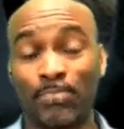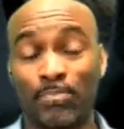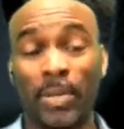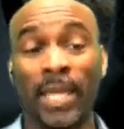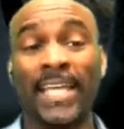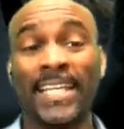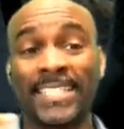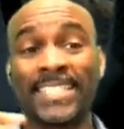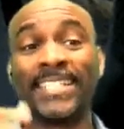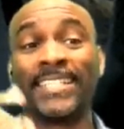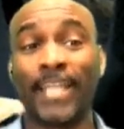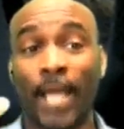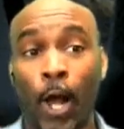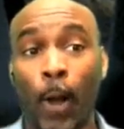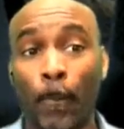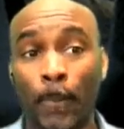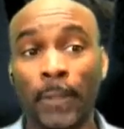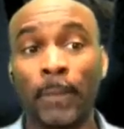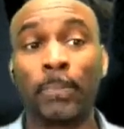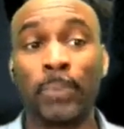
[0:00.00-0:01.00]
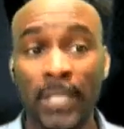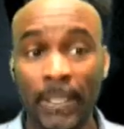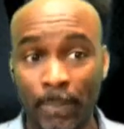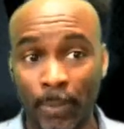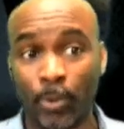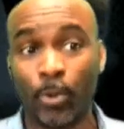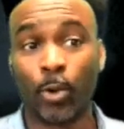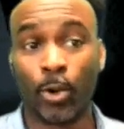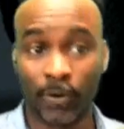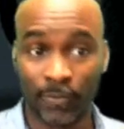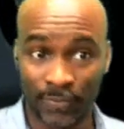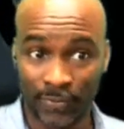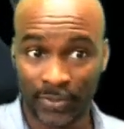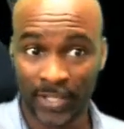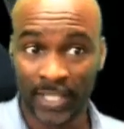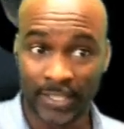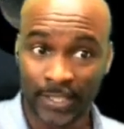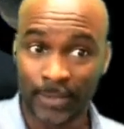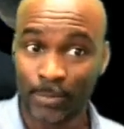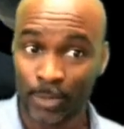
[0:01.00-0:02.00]
based in helping people who are
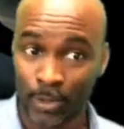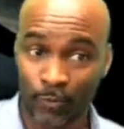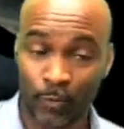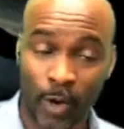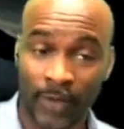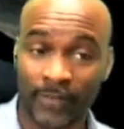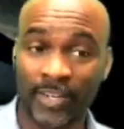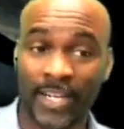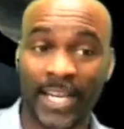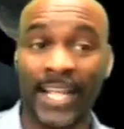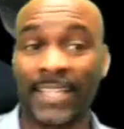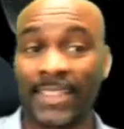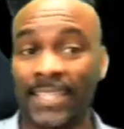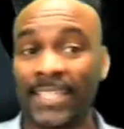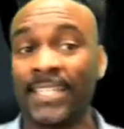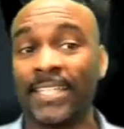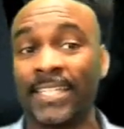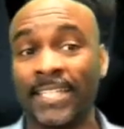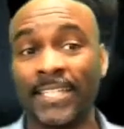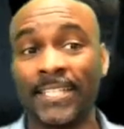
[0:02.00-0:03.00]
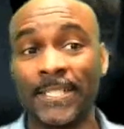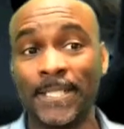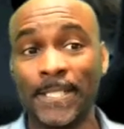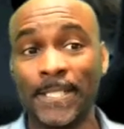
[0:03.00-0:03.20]
victims of whatever that thing is,